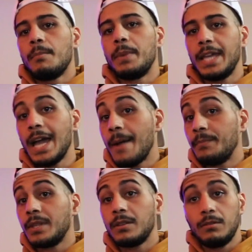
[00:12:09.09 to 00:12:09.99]
But yeah,
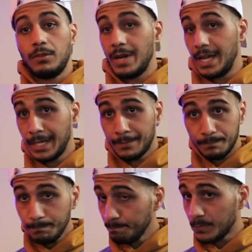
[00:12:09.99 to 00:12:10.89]
you're writing
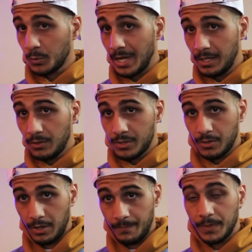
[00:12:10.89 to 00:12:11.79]

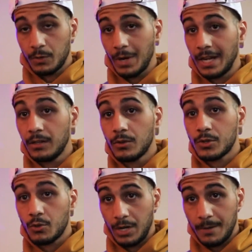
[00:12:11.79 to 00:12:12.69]
your
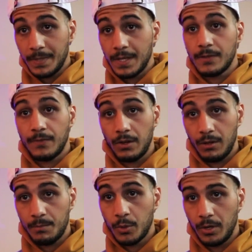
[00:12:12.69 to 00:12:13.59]
script is very
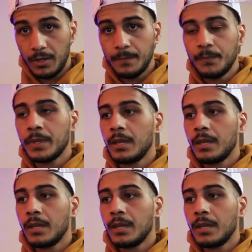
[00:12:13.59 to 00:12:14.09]
important.